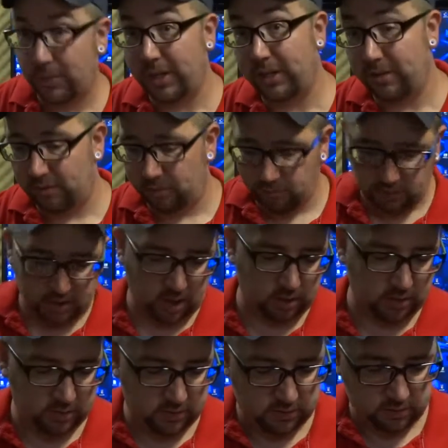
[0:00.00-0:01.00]
But
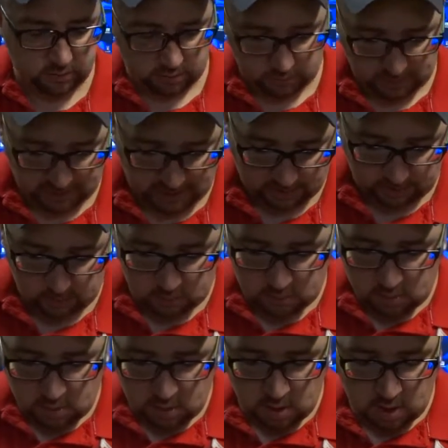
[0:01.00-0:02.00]
regardless, we have it.
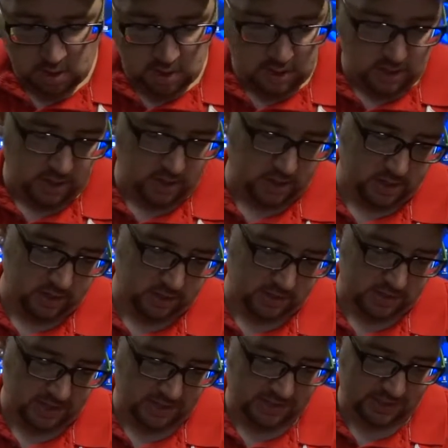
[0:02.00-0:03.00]

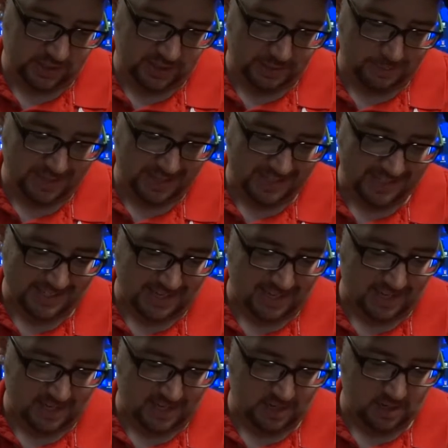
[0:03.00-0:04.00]
This next item is
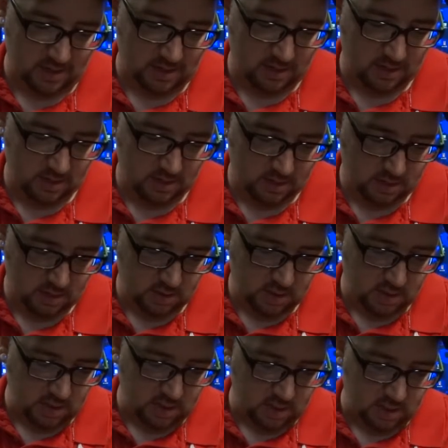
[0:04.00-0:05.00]
a
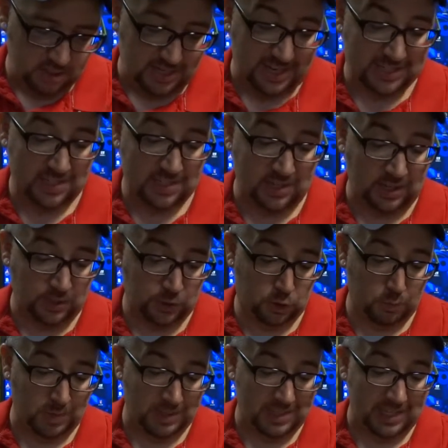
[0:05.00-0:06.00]
Texas
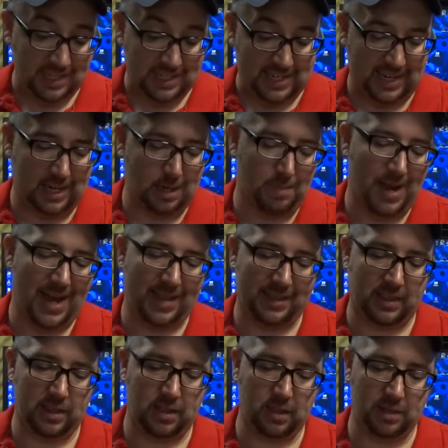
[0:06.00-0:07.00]
Instruments Datamath
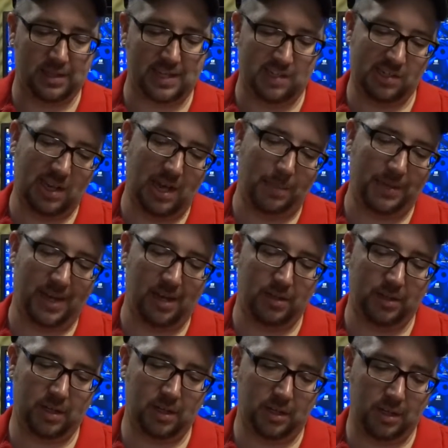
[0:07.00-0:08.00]
desktop
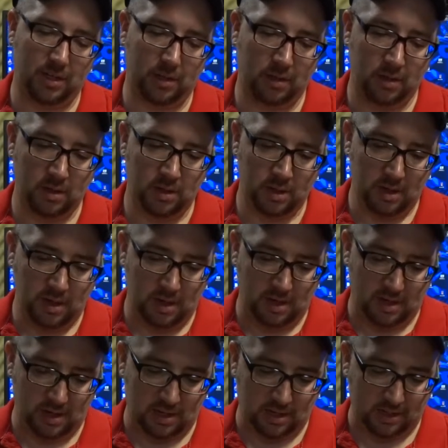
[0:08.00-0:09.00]
calculator.
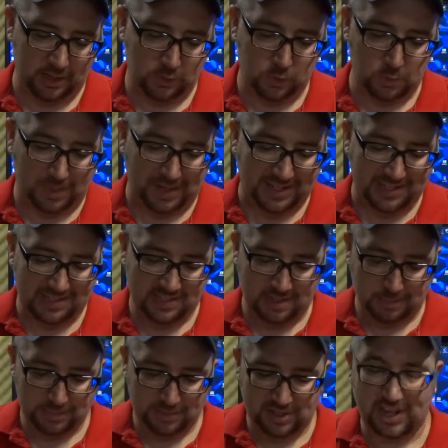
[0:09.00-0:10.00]
This was made
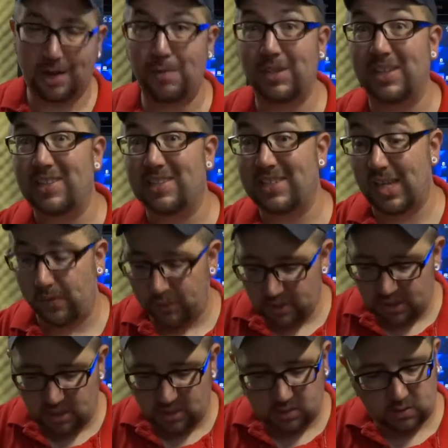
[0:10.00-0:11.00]
sometime in the
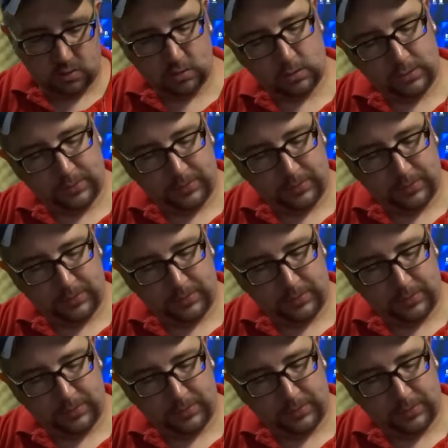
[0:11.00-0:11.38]
70s.